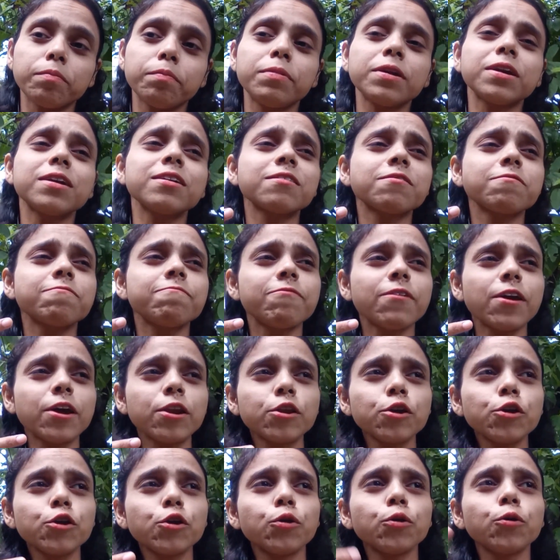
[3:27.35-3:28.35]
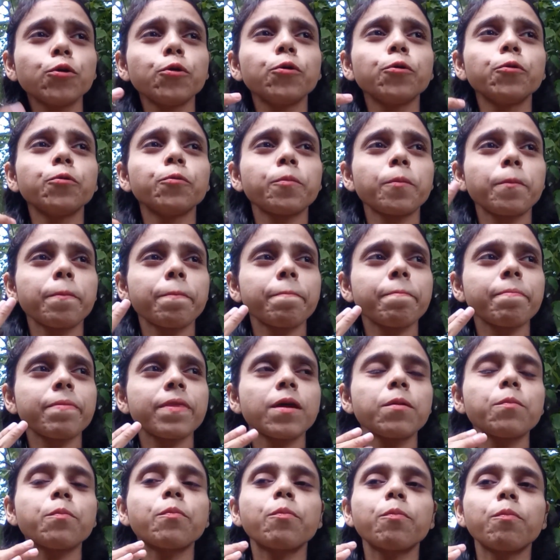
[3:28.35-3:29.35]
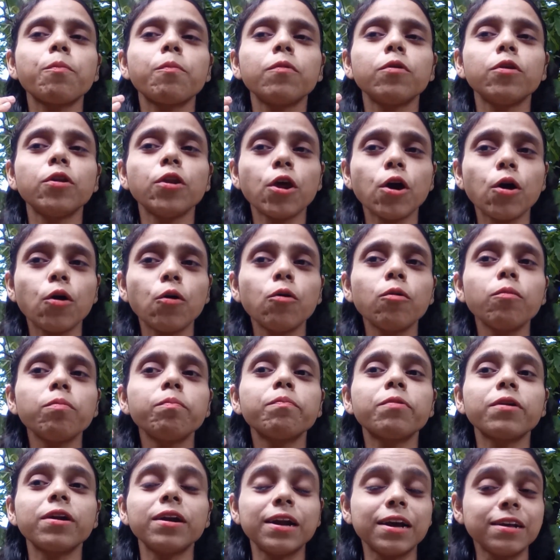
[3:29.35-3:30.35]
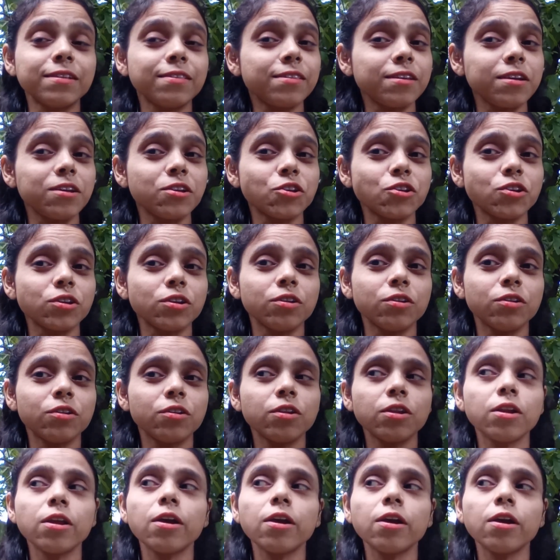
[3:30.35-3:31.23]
Because when you know pronunciation